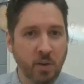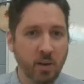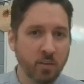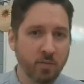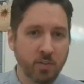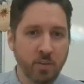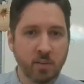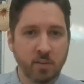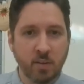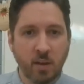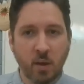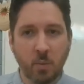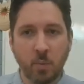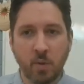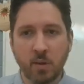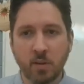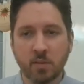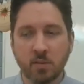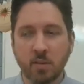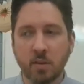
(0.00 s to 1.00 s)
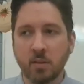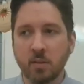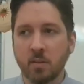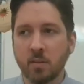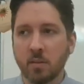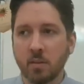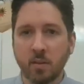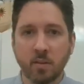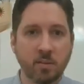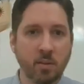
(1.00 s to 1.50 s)
If this happens,
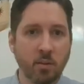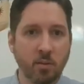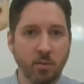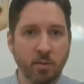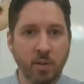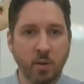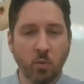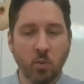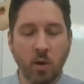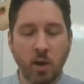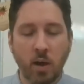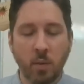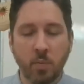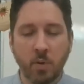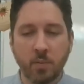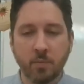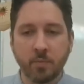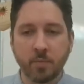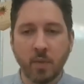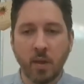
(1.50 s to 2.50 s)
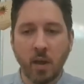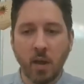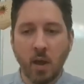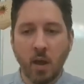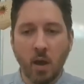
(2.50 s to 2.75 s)
then this other thing will happen.